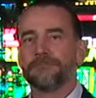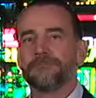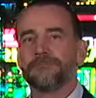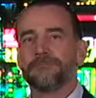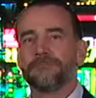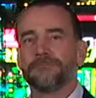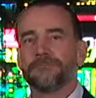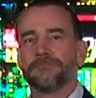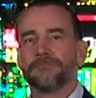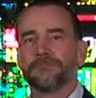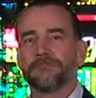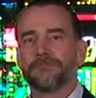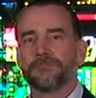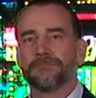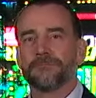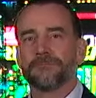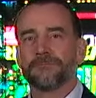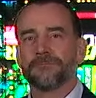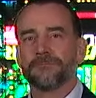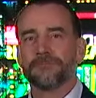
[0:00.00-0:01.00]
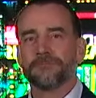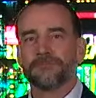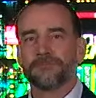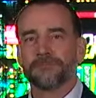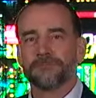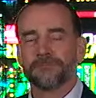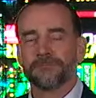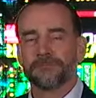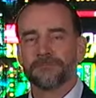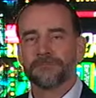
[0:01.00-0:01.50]

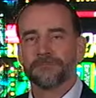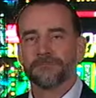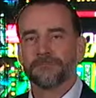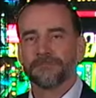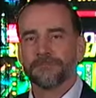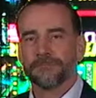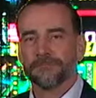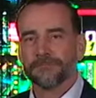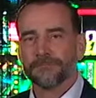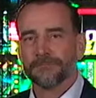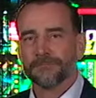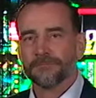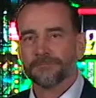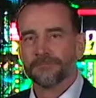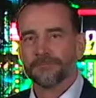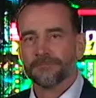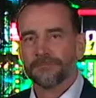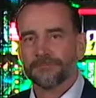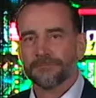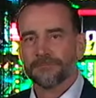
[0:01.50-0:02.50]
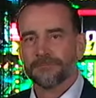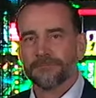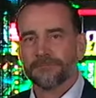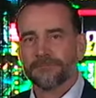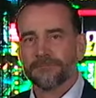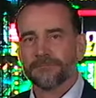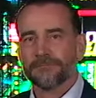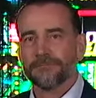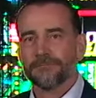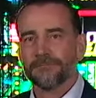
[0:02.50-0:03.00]

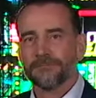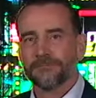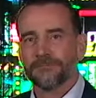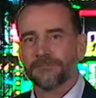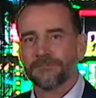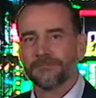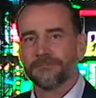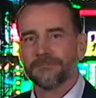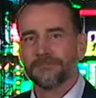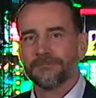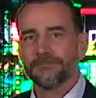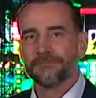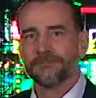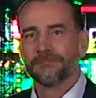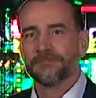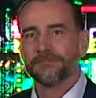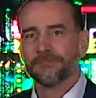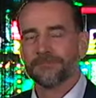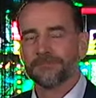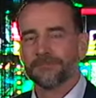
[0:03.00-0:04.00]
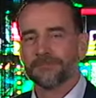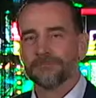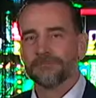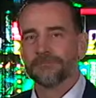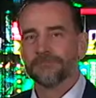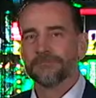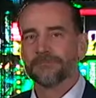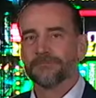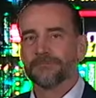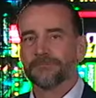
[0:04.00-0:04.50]

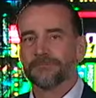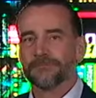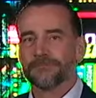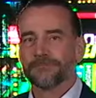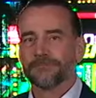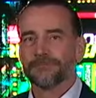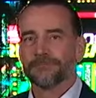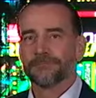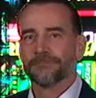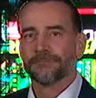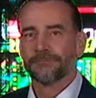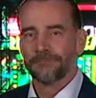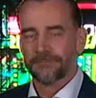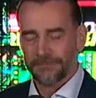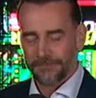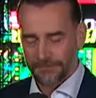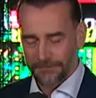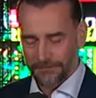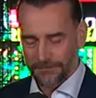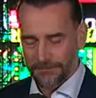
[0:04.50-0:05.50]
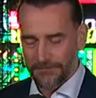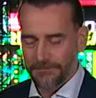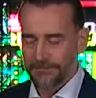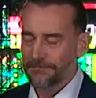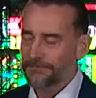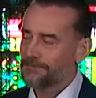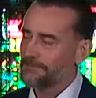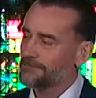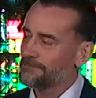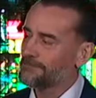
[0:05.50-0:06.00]

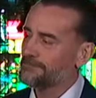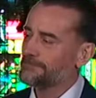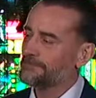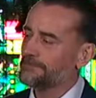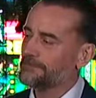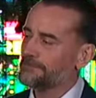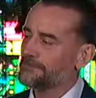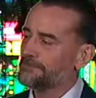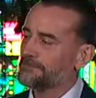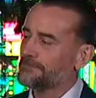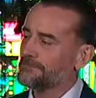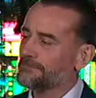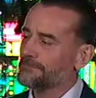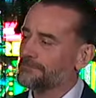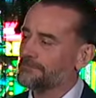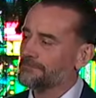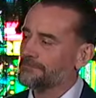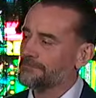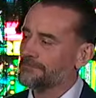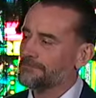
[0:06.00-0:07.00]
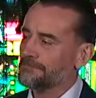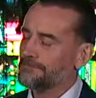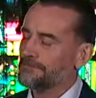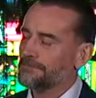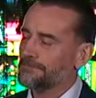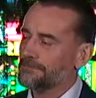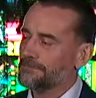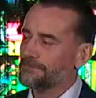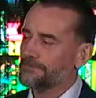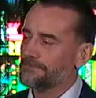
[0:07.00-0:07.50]

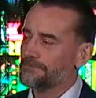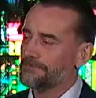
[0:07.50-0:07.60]
(silent)